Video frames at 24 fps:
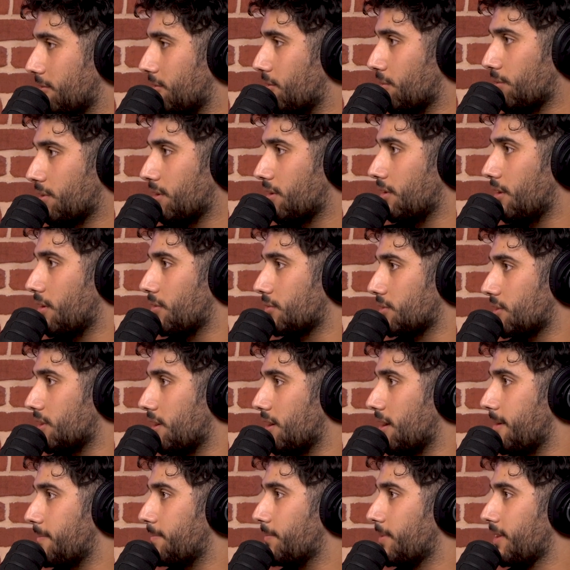Doing it a long
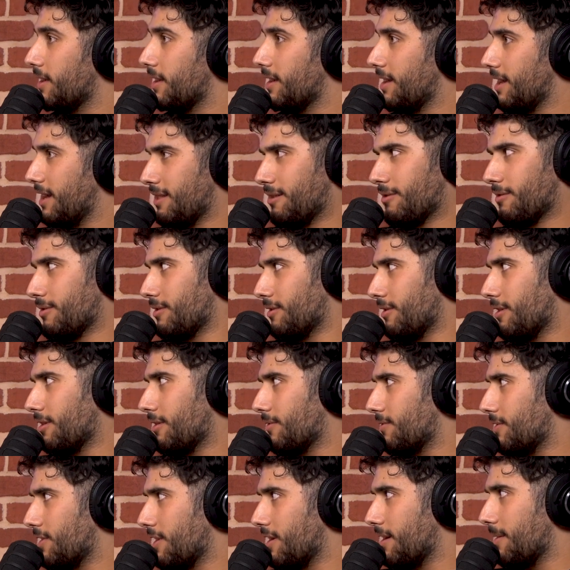time. And there were a lot
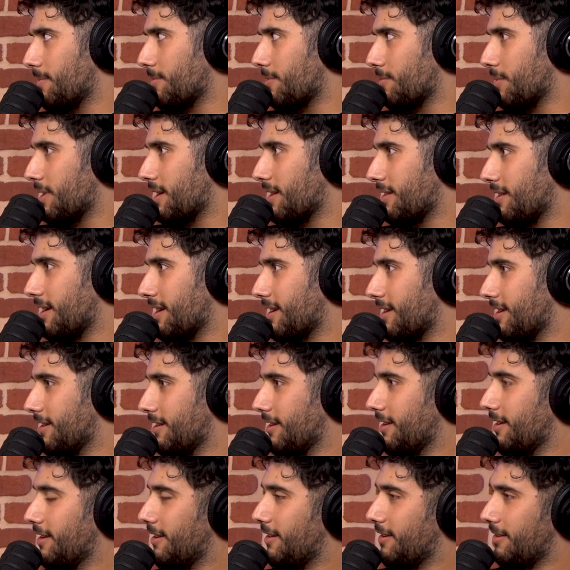of times where like,
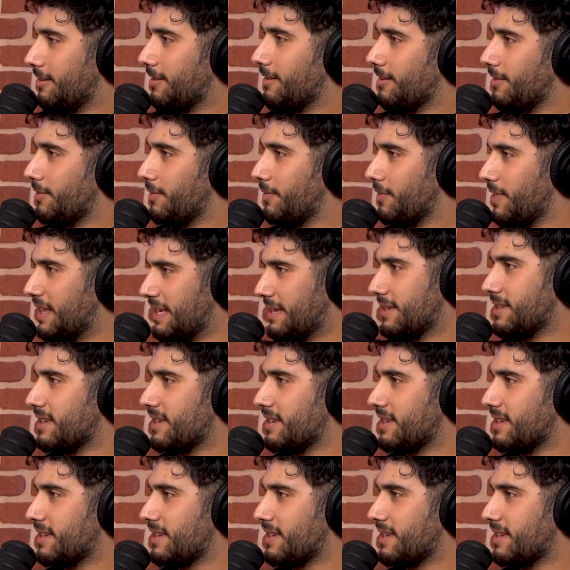this